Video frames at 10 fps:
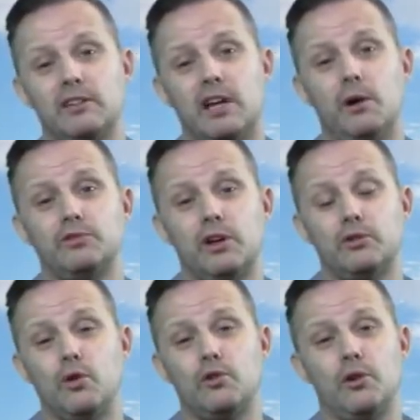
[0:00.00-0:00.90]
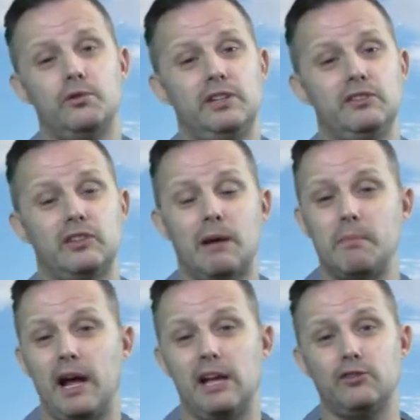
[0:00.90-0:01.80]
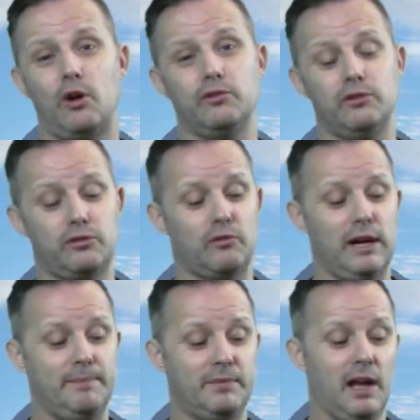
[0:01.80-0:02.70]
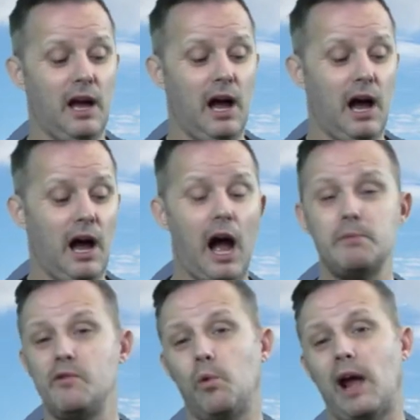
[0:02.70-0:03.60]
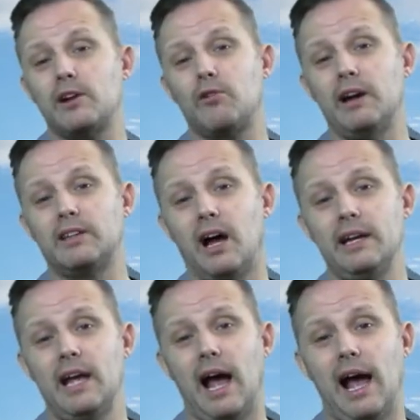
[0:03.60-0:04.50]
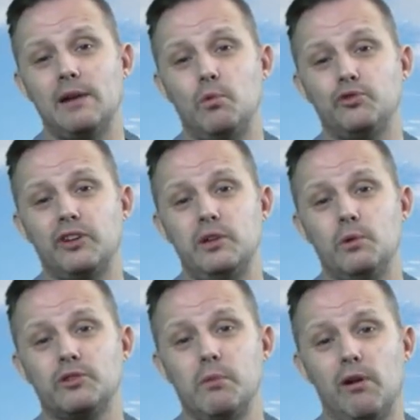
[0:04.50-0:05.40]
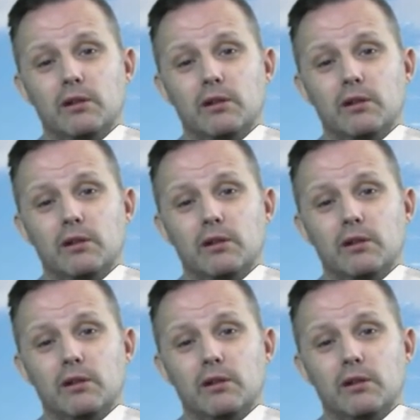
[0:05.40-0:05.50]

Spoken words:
girls at Adore Cruises. Number is on the screen. Hope you all had a great day and we'll see you all tomorrow.